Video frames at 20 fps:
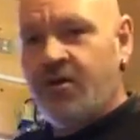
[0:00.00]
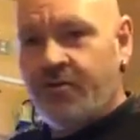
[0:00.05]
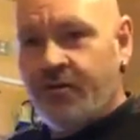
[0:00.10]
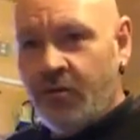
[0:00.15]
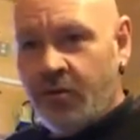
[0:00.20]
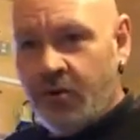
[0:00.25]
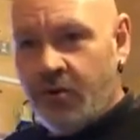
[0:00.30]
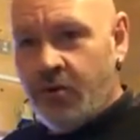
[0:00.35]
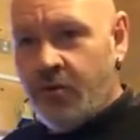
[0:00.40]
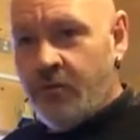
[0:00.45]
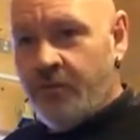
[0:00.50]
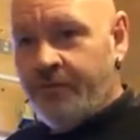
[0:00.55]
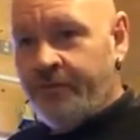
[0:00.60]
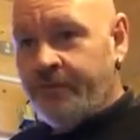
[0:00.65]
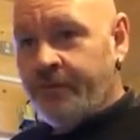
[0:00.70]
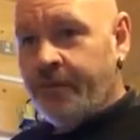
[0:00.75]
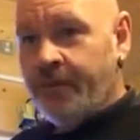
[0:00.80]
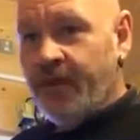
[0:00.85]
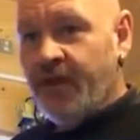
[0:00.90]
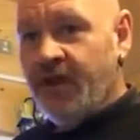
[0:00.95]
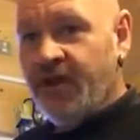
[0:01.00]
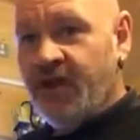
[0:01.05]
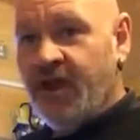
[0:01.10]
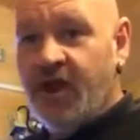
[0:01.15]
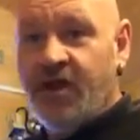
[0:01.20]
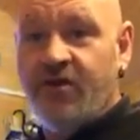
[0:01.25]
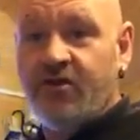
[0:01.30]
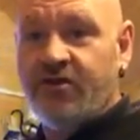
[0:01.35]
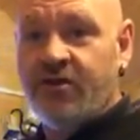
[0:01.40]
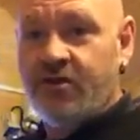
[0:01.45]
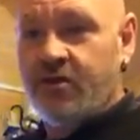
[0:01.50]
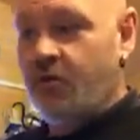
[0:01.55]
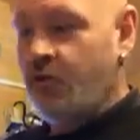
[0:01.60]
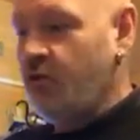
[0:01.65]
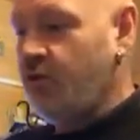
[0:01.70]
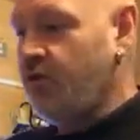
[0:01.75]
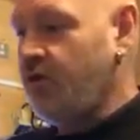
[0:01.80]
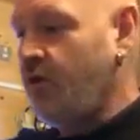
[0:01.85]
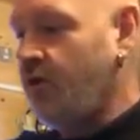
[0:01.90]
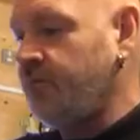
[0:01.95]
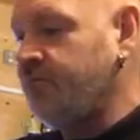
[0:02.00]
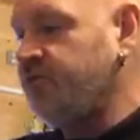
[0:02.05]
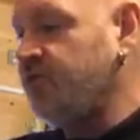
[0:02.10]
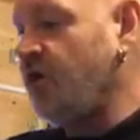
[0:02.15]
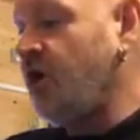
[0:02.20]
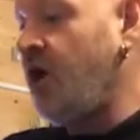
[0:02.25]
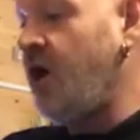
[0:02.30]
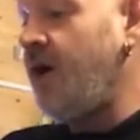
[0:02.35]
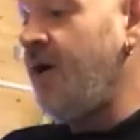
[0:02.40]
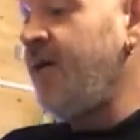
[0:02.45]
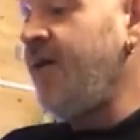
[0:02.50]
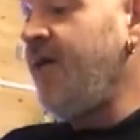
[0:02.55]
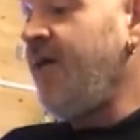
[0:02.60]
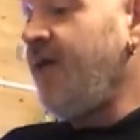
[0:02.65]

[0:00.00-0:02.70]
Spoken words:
of the boil. Again, I don't know what the hops are.